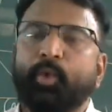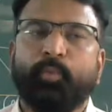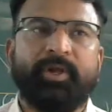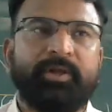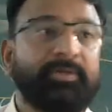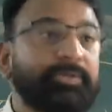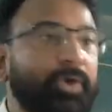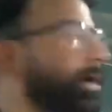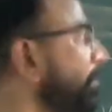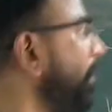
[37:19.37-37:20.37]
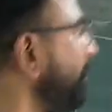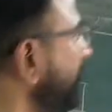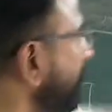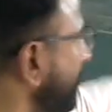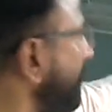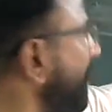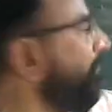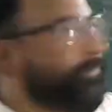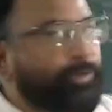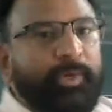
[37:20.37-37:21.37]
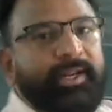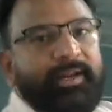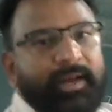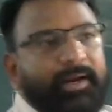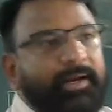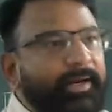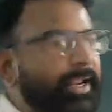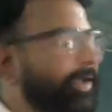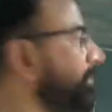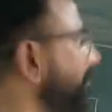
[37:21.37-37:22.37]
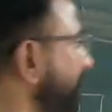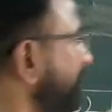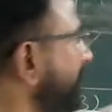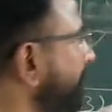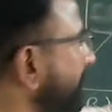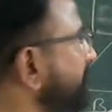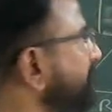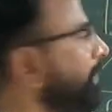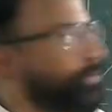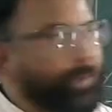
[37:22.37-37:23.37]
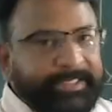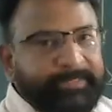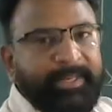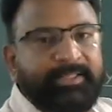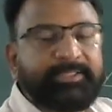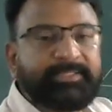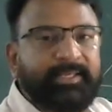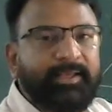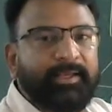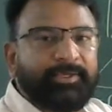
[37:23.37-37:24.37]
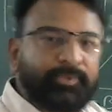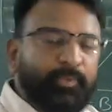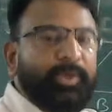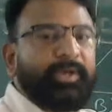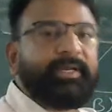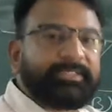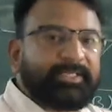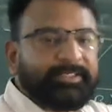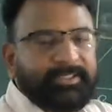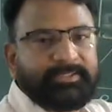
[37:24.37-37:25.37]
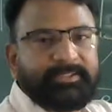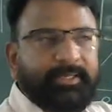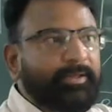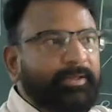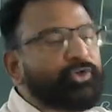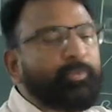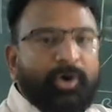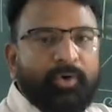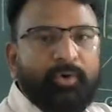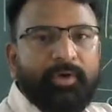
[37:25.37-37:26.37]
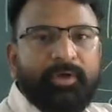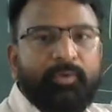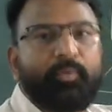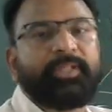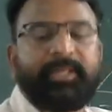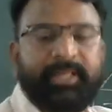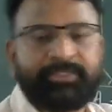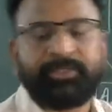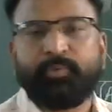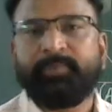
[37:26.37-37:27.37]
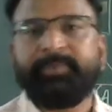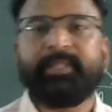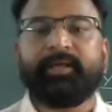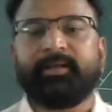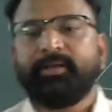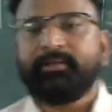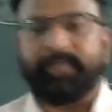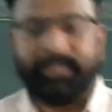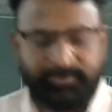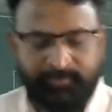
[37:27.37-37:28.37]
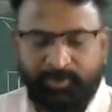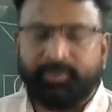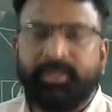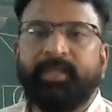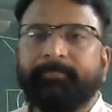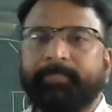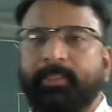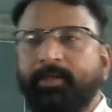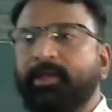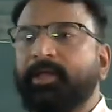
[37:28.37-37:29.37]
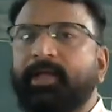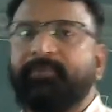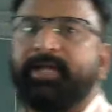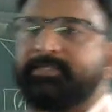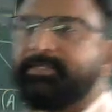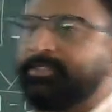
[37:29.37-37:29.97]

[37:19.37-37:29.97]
we'll talk about the graph today. I didn't have much time to explain this thing, so we'll discuss this thing tomorrow when the lecture will be there. Thanks for today. Have a nice day,